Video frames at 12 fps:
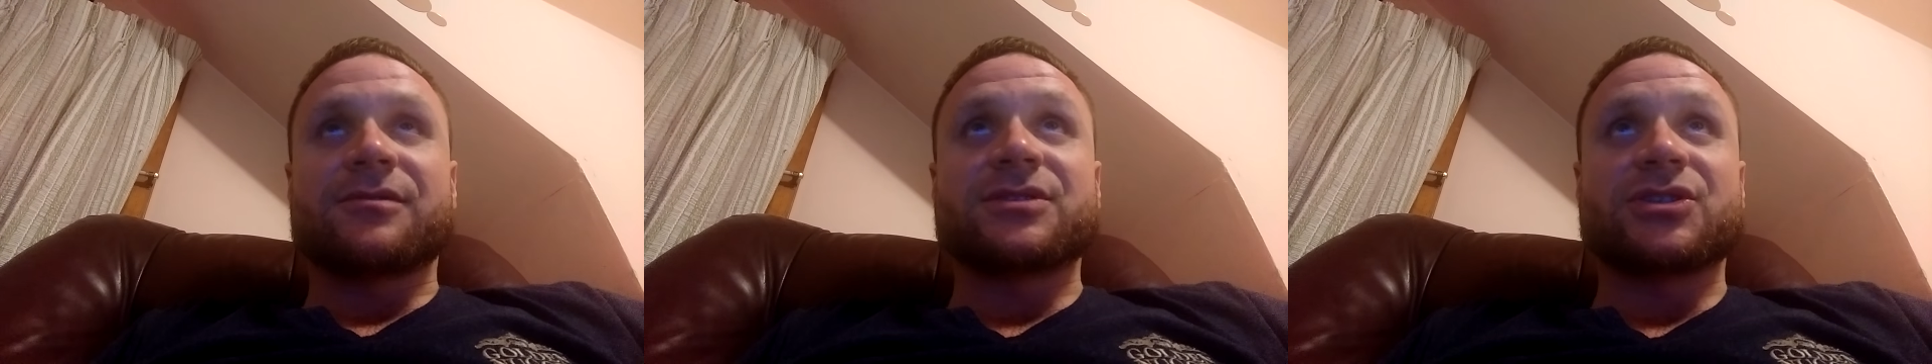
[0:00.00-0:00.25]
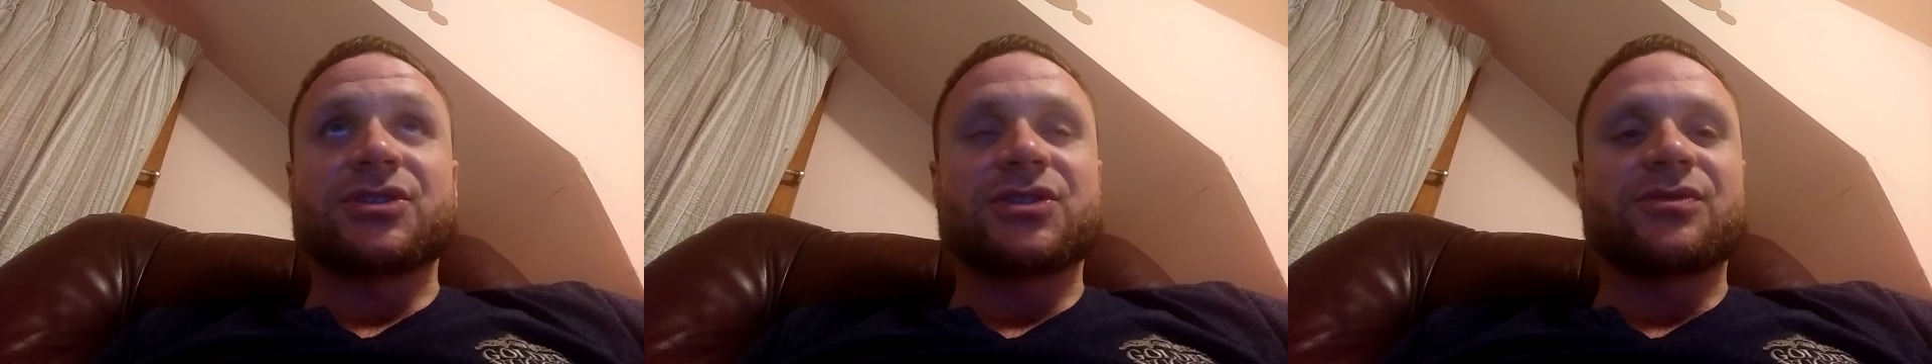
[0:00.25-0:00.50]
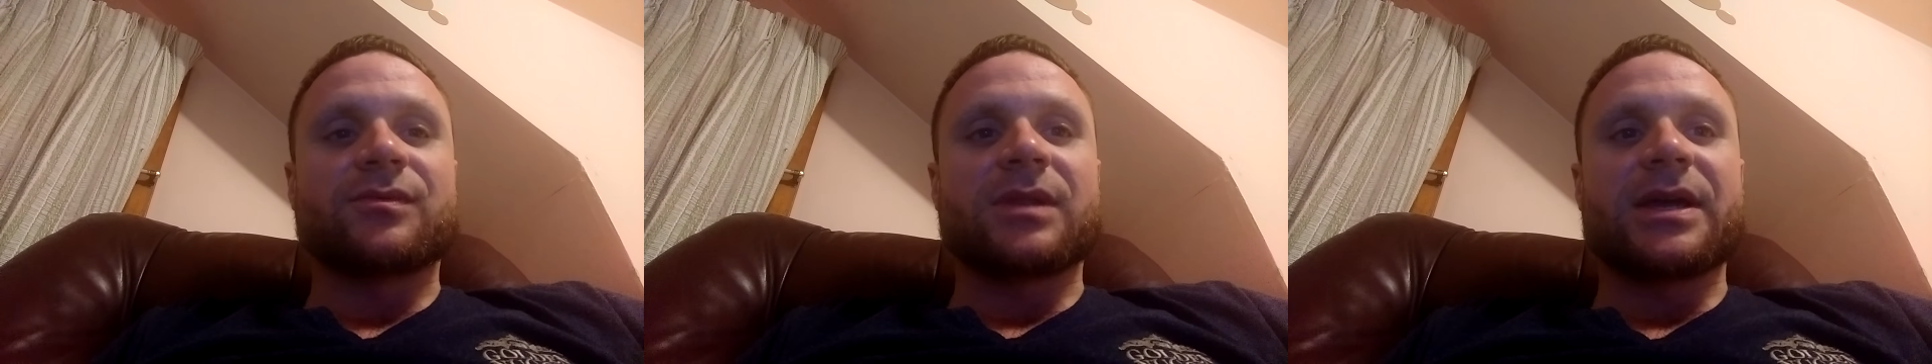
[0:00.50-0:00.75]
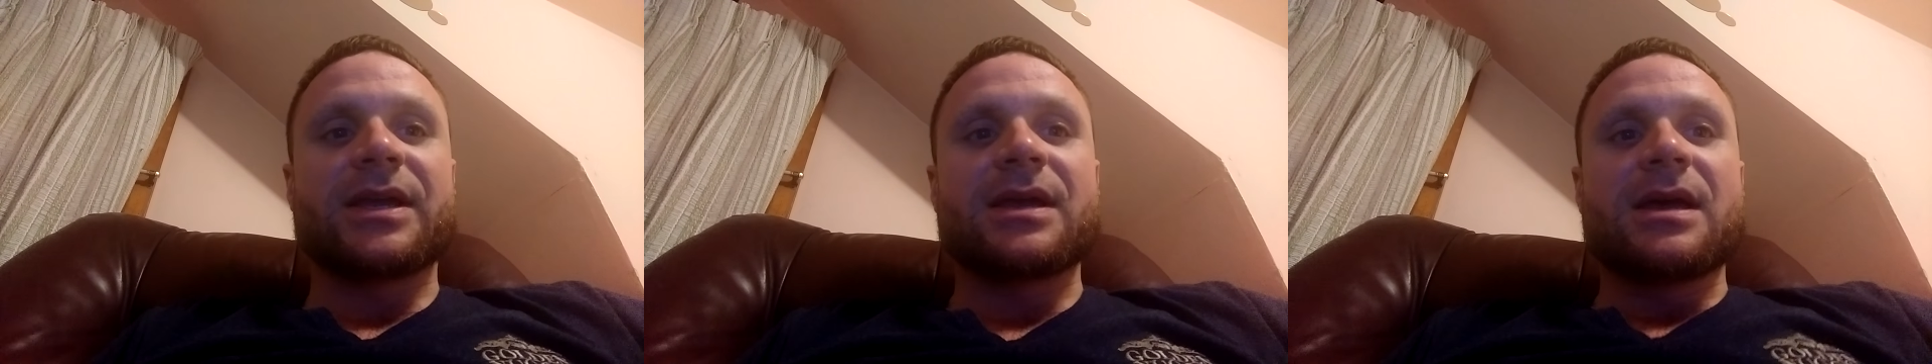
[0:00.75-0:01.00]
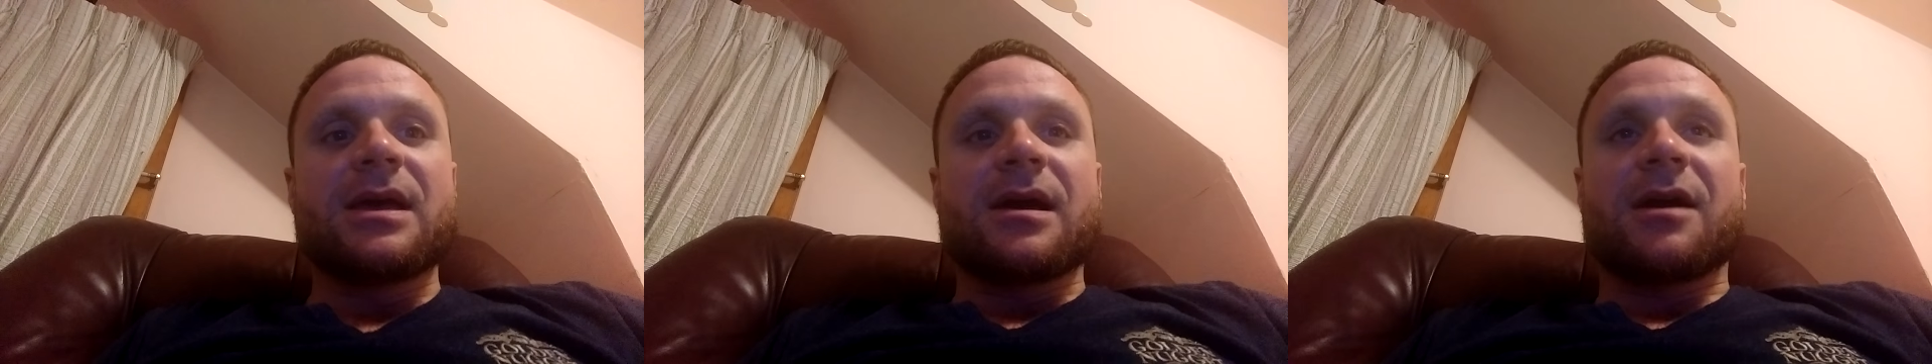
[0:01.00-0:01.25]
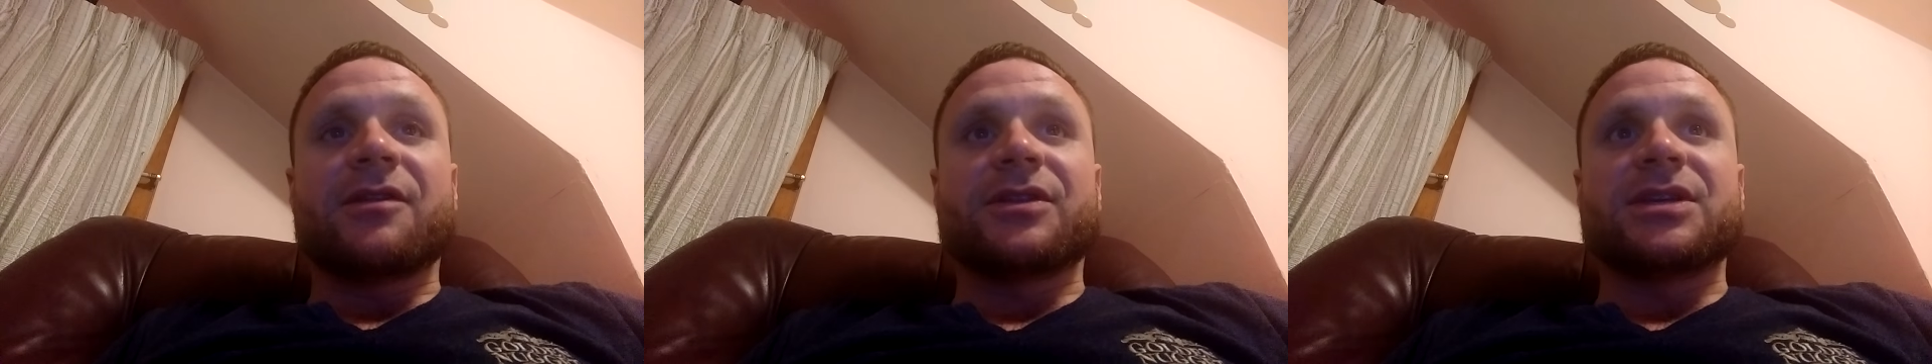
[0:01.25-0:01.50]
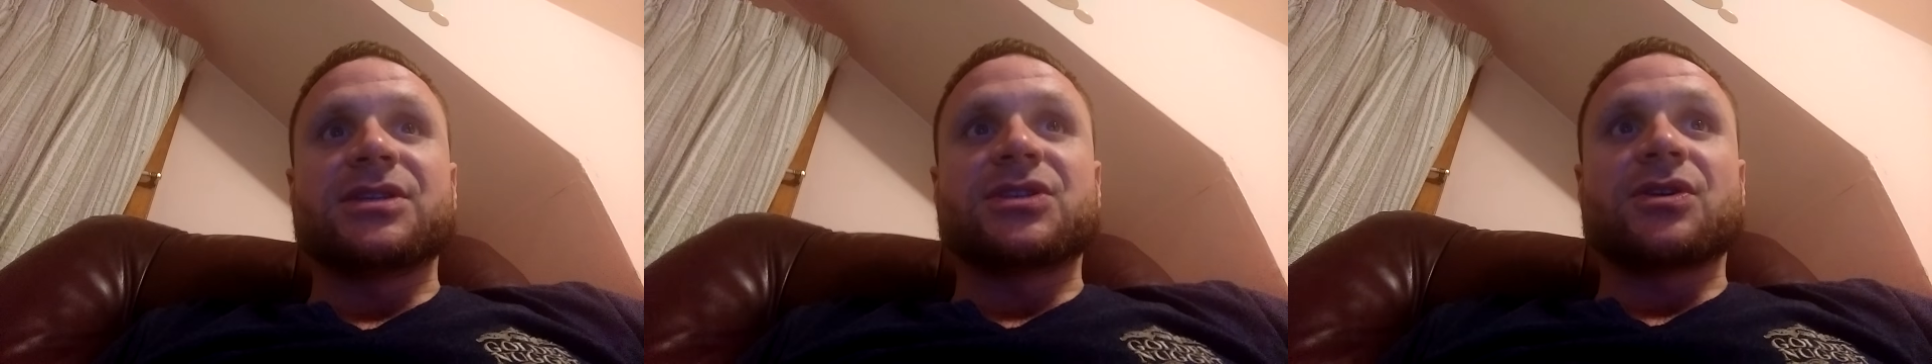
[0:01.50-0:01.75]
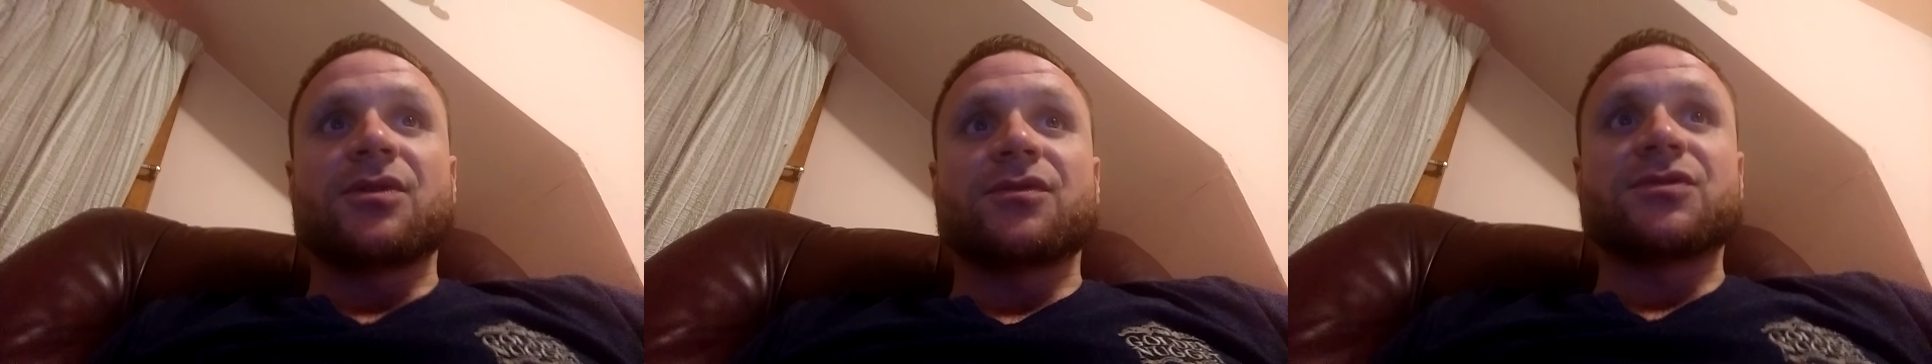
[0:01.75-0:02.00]
It's just too late on the
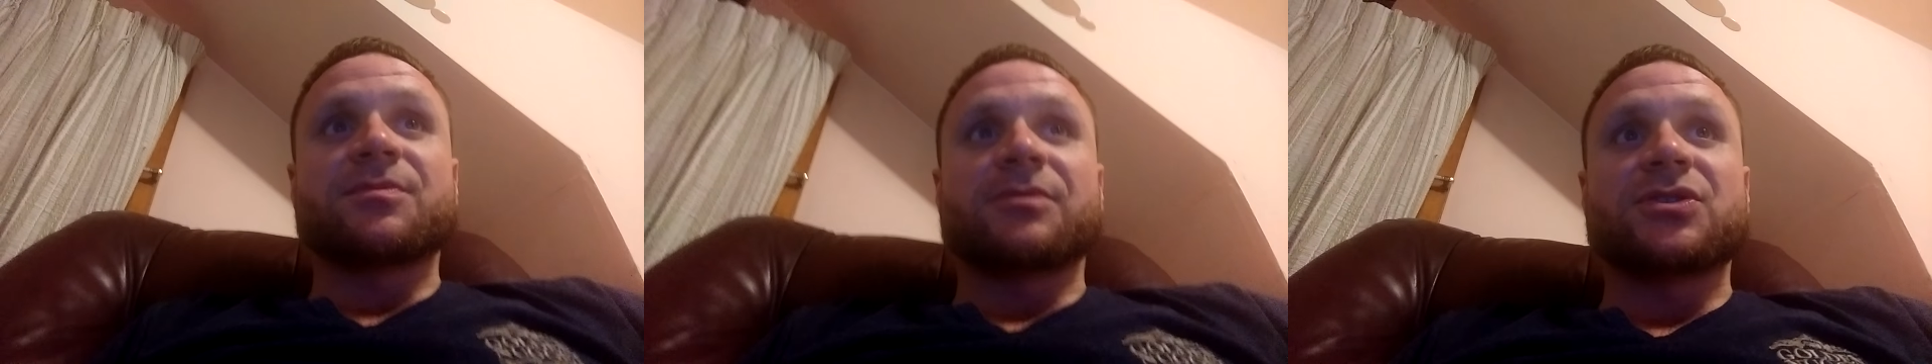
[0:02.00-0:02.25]
East Coast,